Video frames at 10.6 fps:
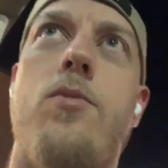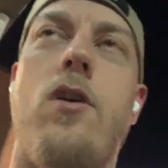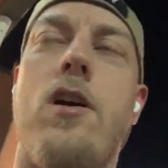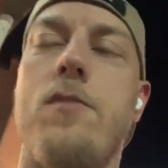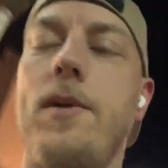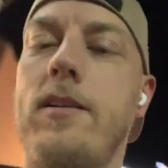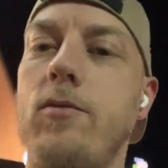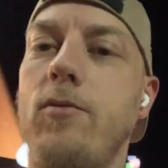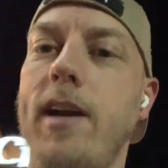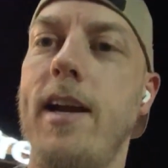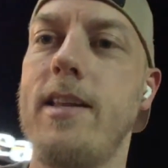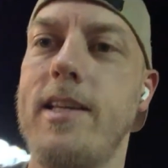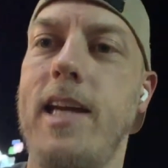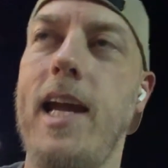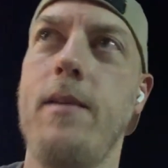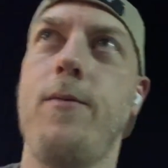prospect right out of the
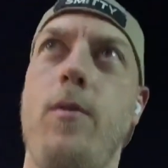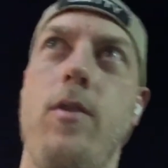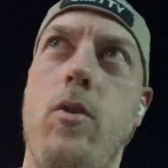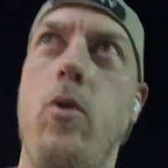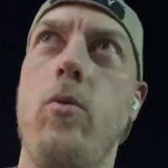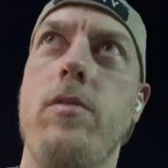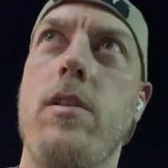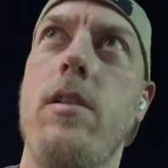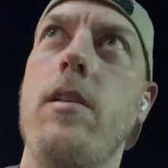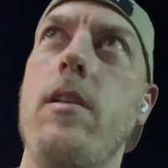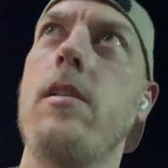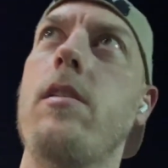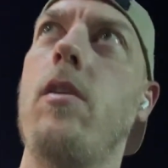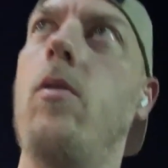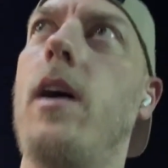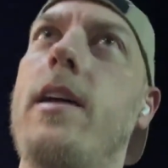gate for the Colts.
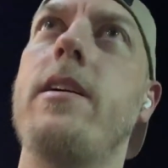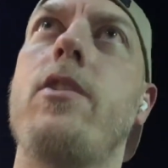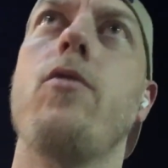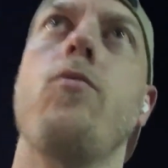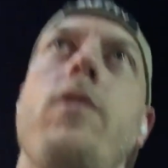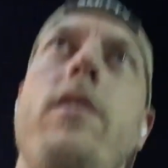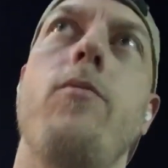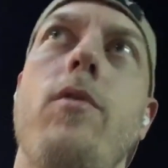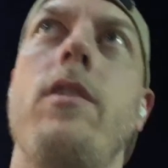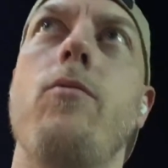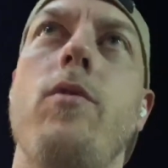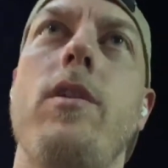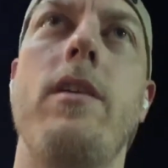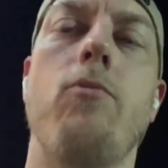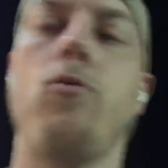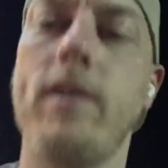So I think you're really, really,
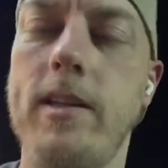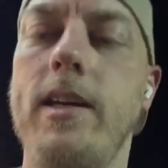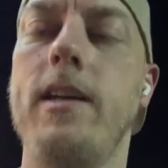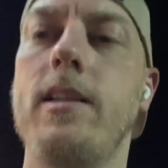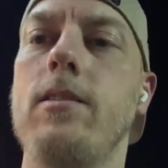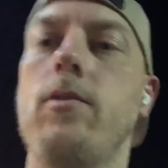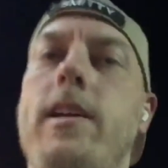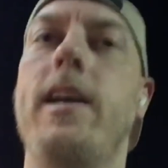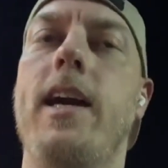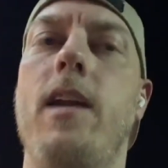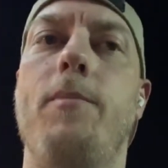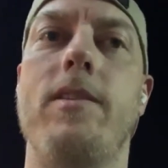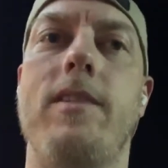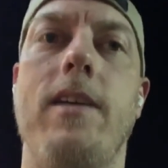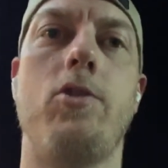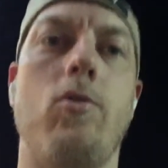really, really looking at a
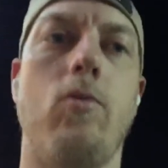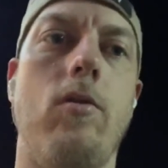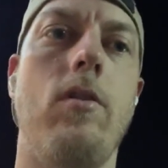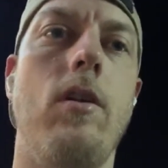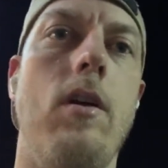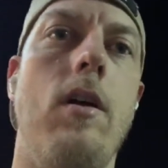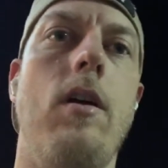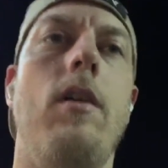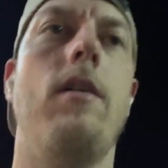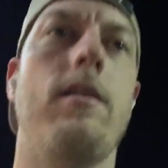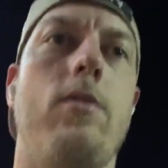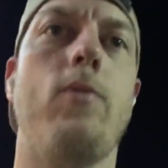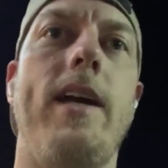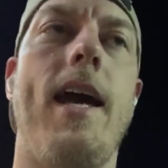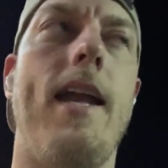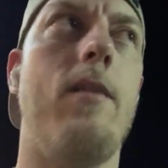potential
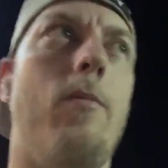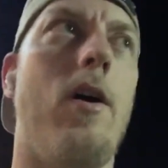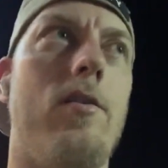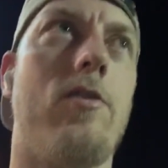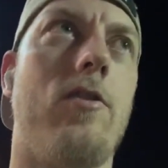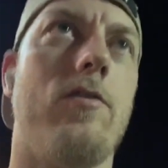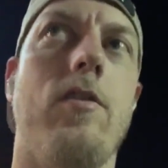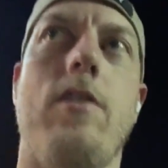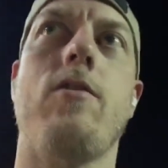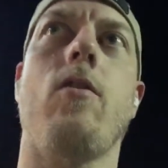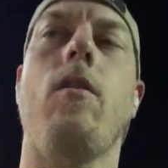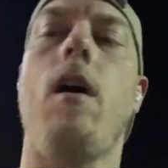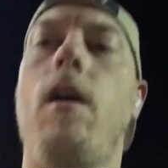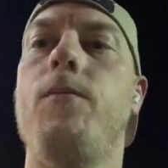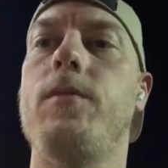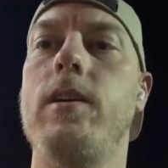three-headed monster to start
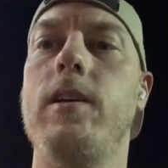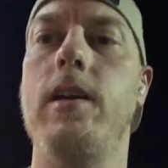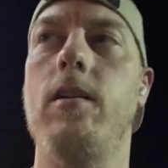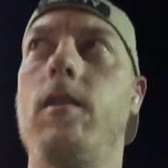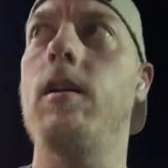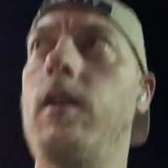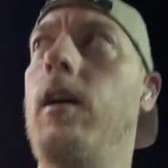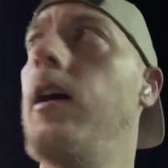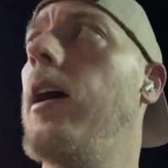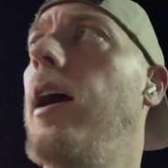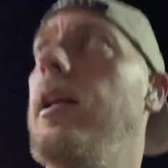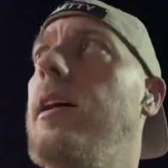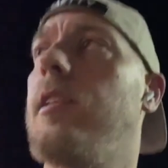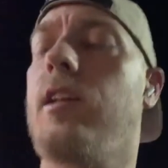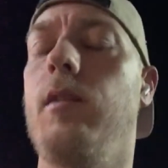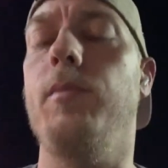off the year. And
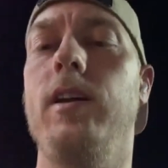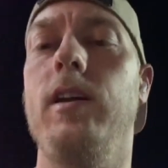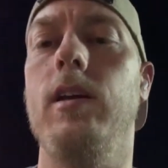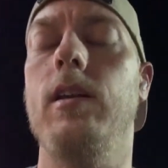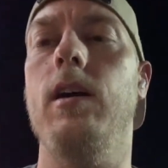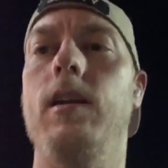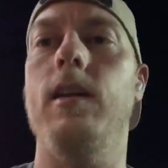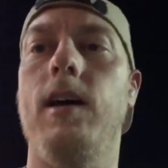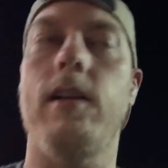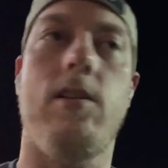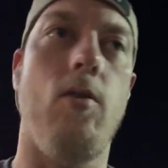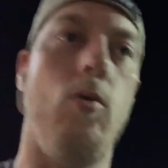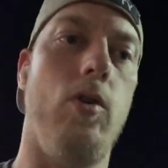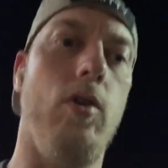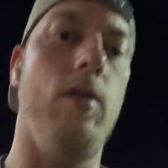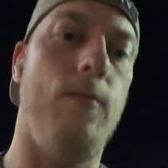that's going to be not so
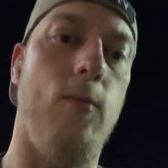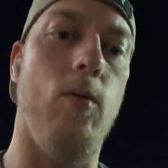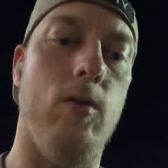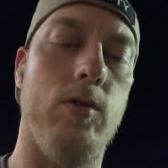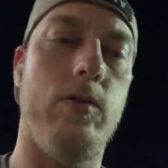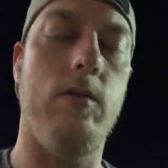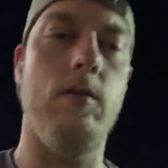good for